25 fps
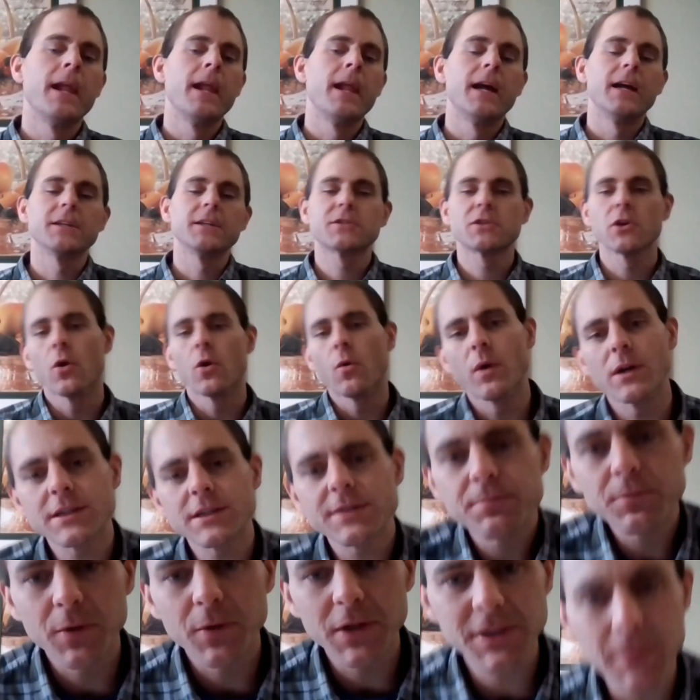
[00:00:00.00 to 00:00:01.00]
And so what's
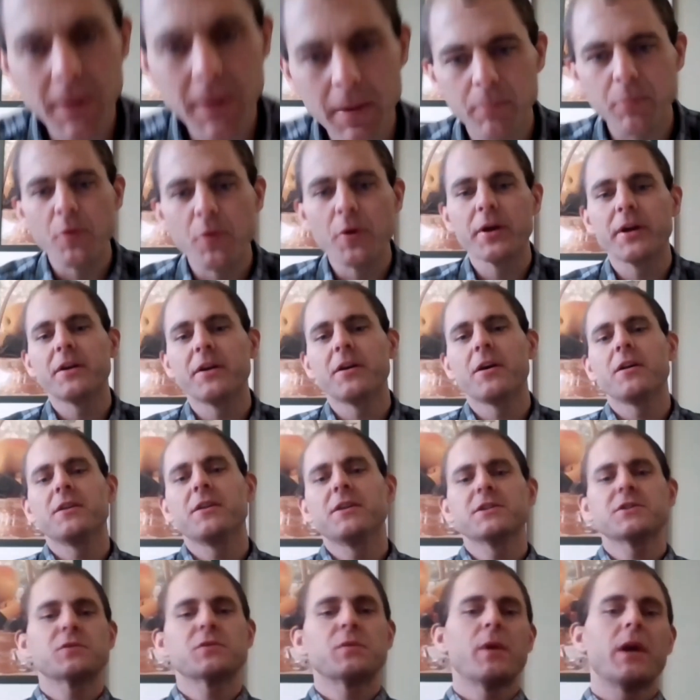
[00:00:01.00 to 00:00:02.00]
my point in all
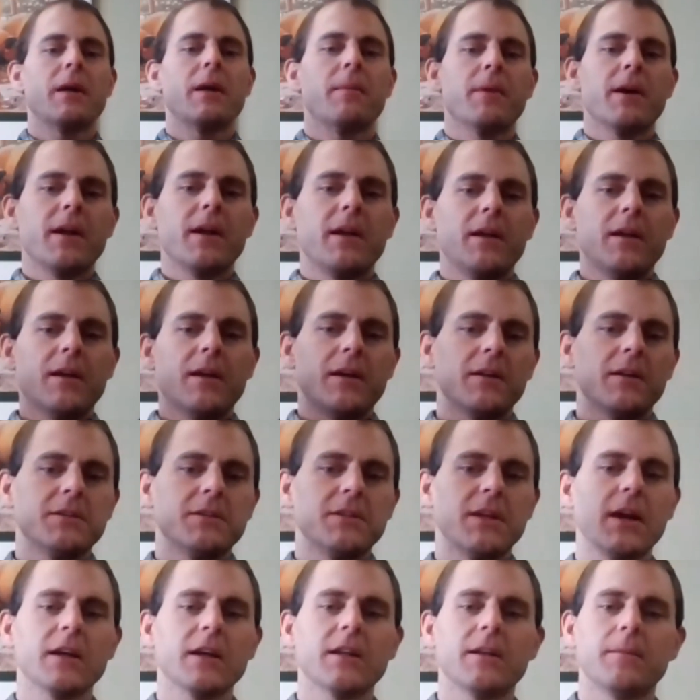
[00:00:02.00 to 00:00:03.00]
this? Why am I
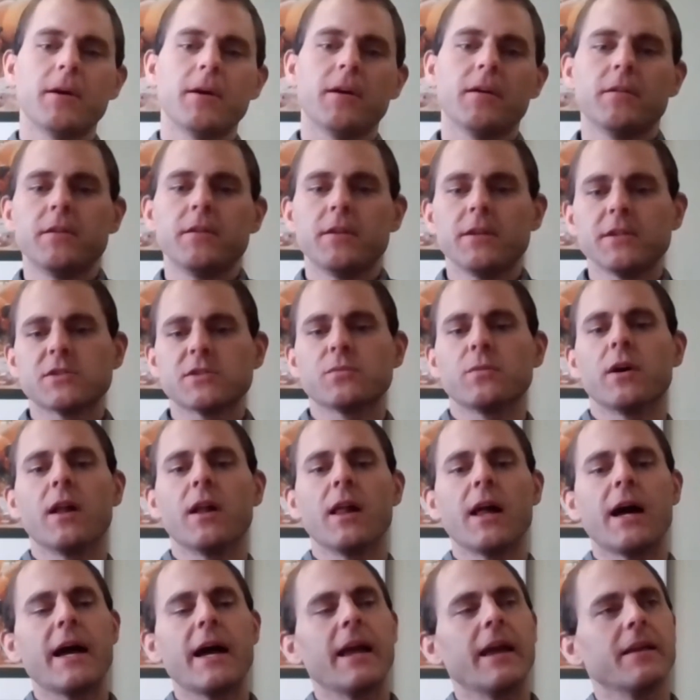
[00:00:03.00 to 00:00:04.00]
talking about this? Well,
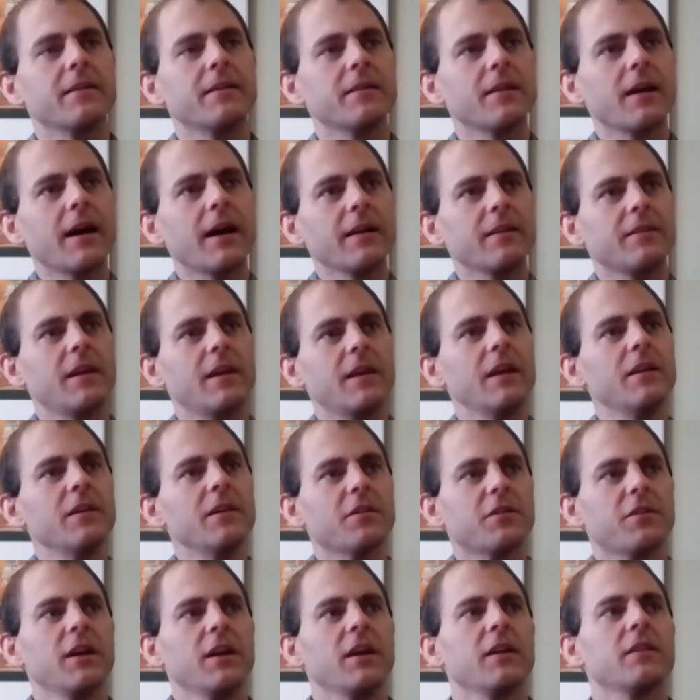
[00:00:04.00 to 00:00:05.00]
I tend to
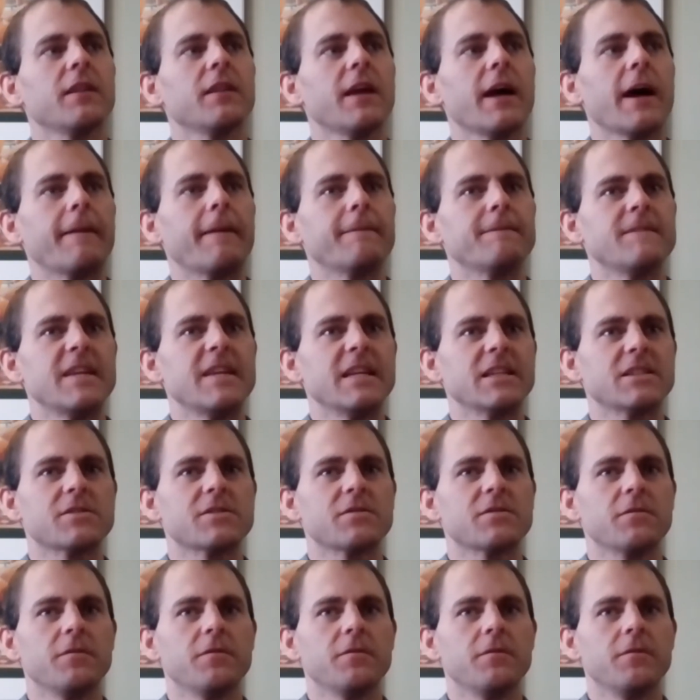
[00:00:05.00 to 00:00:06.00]
think that it's
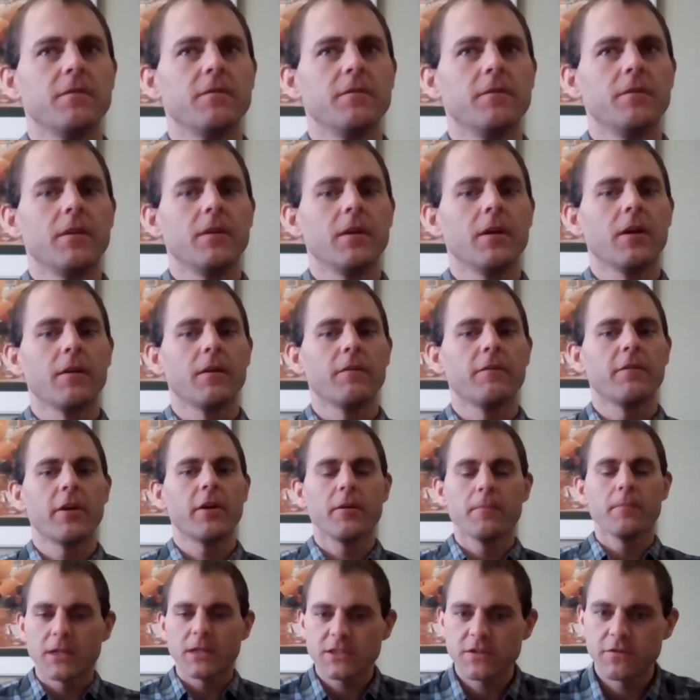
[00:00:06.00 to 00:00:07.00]
very
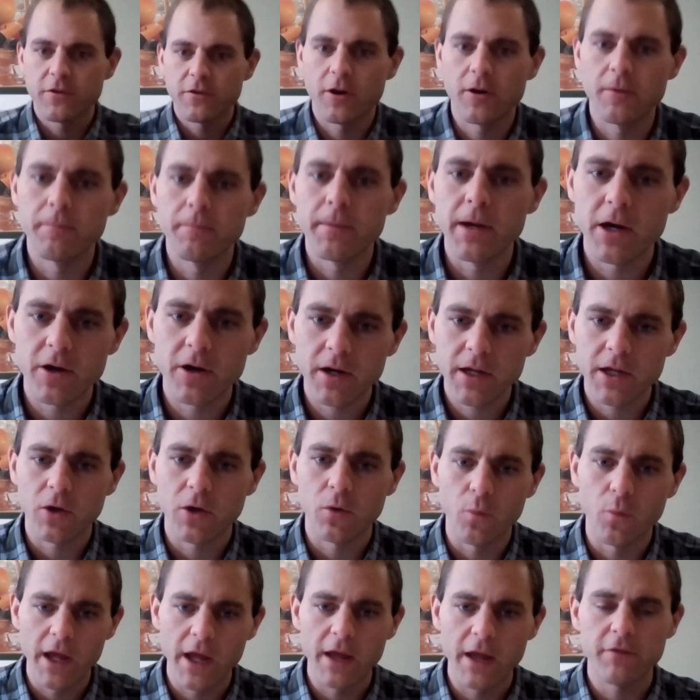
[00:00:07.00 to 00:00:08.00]
much of our American
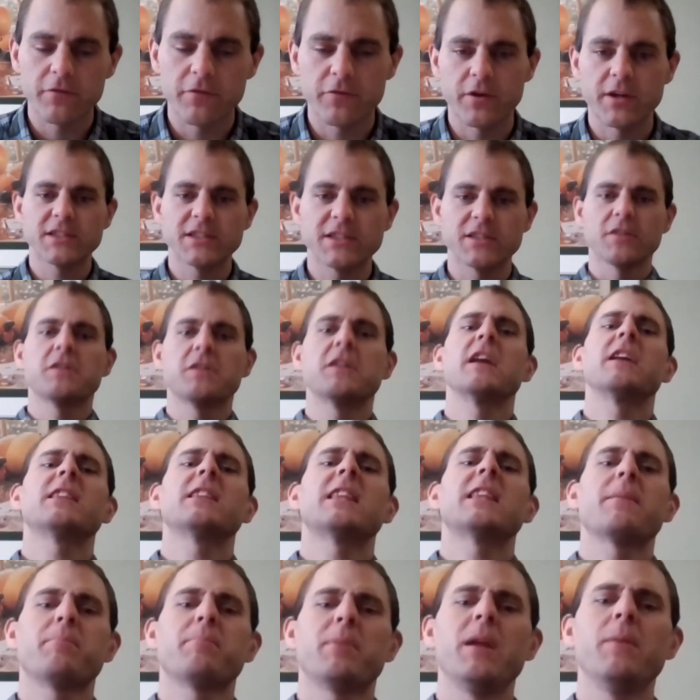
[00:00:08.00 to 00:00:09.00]
way for us to think
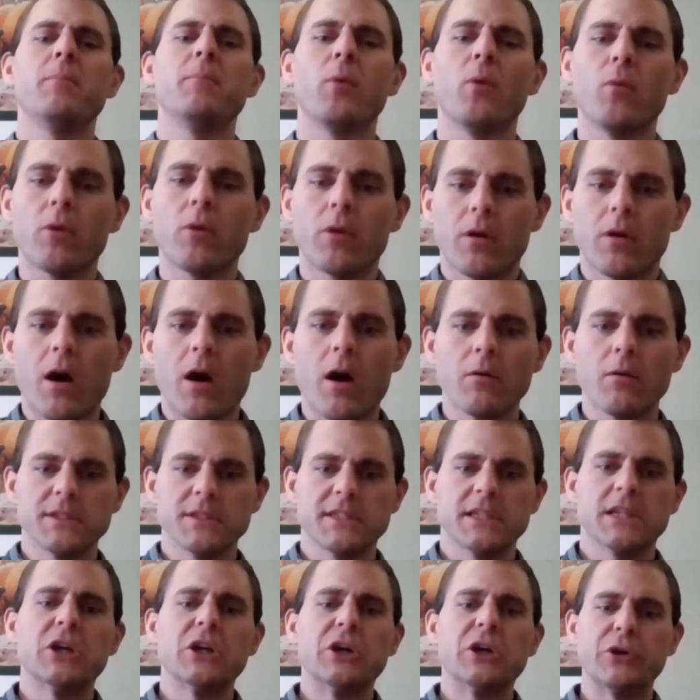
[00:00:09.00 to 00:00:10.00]
that people were always
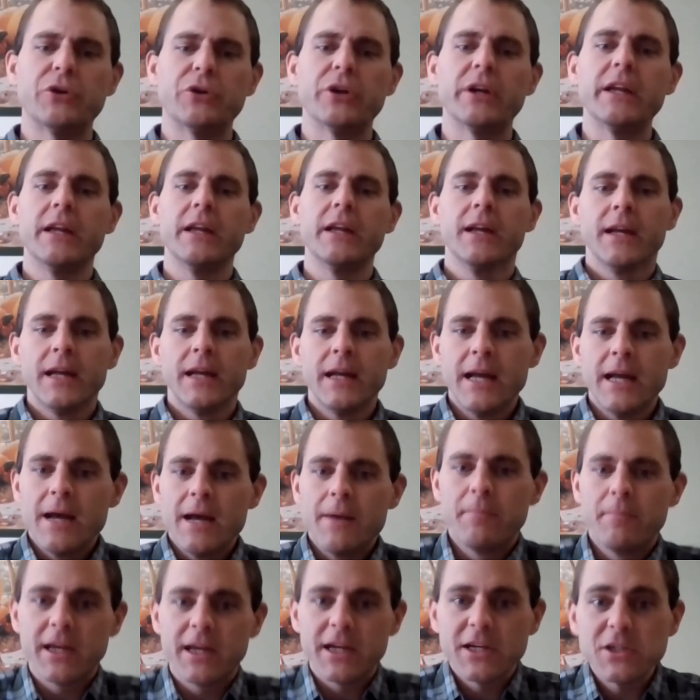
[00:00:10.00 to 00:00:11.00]
in a hurry,
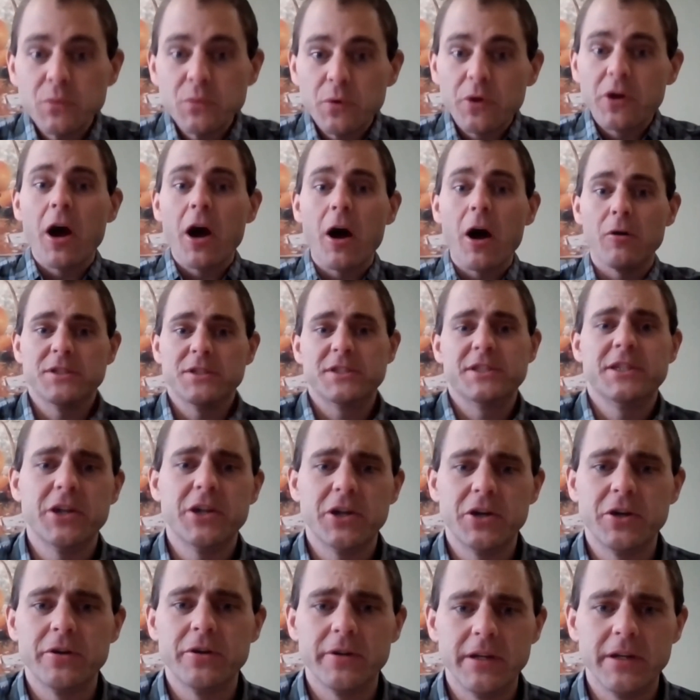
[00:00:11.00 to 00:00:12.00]
because we're always in a
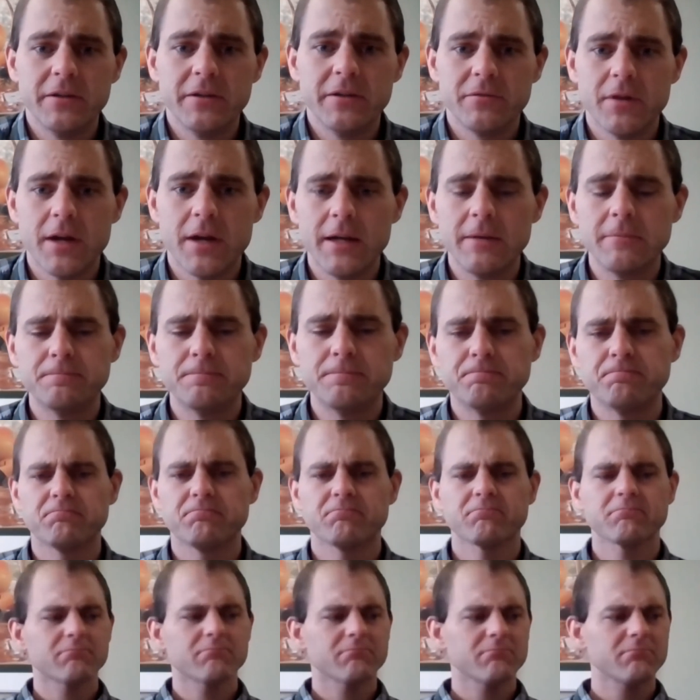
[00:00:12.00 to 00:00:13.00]
hurry, right?
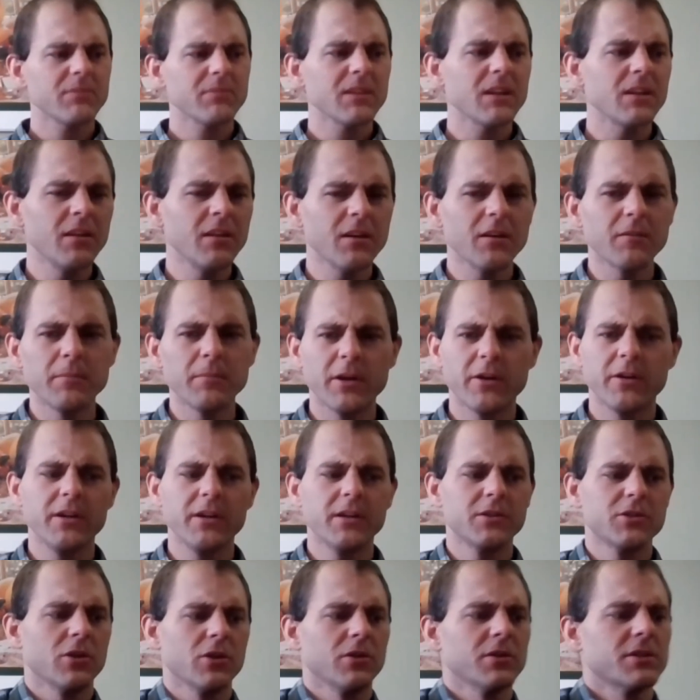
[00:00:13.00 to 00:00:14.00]
Think of Mary
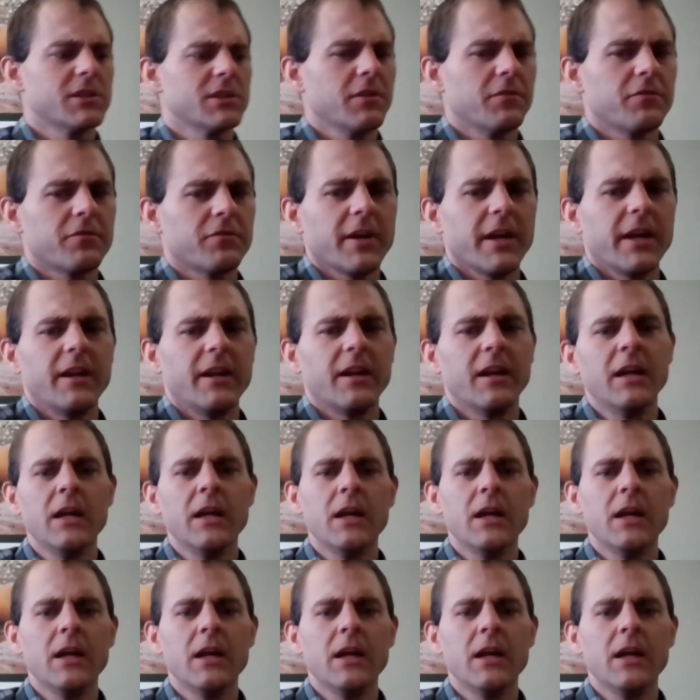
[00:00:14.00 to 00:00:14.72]
and Joseph, right?